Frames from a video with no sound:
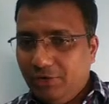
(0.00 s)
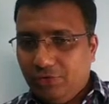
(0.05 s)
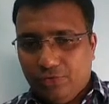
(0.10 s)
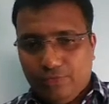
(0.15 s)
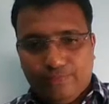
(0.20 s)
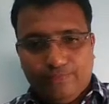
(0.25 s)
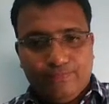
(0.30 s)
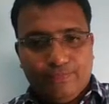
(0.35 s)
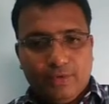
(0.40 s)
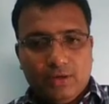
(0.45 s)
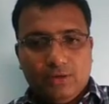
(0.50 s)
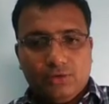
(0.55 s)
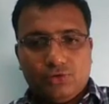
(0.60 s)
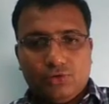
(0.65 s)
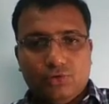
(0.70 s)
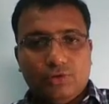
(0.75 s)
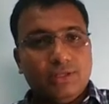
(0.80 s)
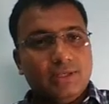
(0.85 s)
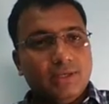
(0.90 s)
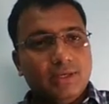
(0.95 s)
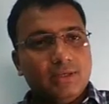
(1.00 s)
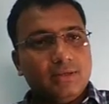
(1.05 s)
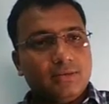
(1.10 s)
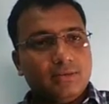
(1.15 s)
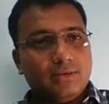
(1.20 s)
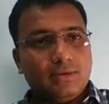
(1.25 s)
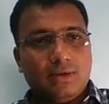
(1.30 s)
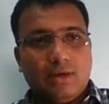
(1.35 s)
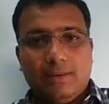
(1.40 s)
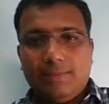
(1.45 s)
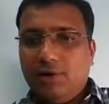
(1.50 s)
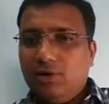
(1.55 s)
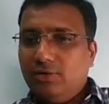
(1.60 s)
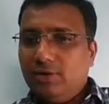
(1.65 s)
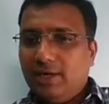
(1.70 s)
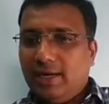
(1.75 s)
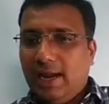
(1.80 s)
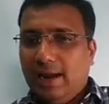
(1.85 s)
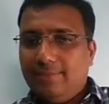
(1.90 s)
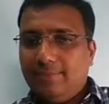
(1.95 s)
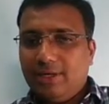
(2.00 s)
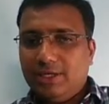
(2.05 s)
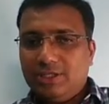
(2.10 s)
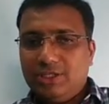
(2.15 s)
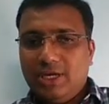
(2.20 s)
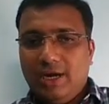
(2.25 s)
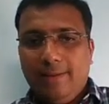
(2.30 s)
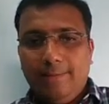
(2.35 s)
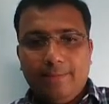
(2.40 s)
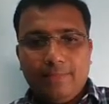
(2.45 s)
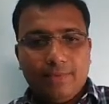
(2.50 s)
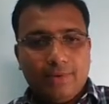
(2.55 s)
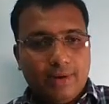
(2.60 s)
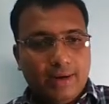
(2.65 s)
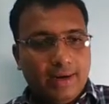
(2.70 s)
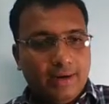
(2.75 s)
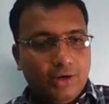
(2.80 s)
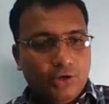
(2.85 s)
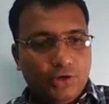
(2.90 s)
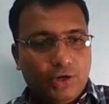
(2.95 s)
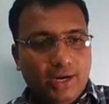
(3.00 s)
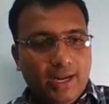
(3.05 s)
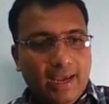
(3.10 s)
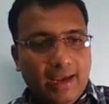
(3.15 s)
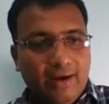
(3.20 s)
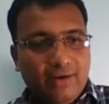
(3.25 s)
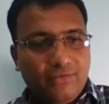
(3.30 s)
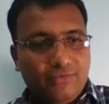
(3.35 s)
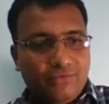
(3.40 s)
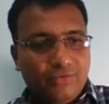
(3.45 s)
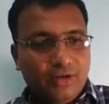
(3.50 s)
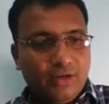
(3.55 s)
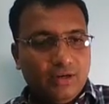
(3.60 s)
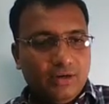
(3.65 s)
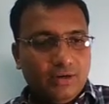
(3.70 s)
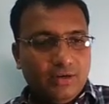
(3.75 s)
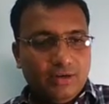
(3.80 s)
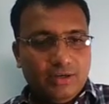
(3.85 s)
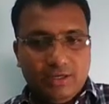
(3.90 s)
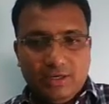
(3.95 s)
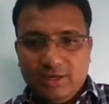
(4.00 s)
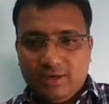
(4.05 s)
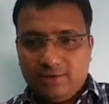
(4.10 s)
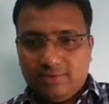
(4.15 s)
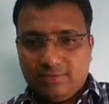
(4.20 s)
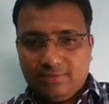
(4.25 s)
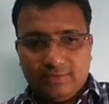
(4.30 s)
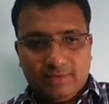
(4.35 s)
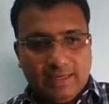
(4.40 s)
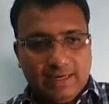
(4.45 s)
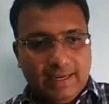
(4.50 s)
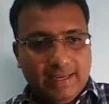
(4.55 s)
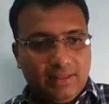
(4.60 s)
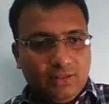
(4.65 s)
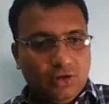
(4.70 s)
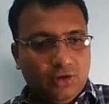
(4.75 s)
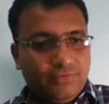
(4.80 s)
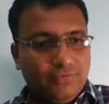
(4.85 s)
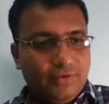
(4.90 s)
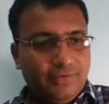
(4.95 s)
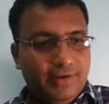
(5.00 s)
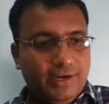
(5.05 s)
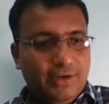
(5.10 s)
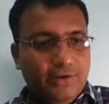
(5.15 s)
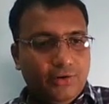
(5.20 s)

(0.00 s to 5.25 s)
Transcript: video. So this is about the Camtesia, and you can have here the length of the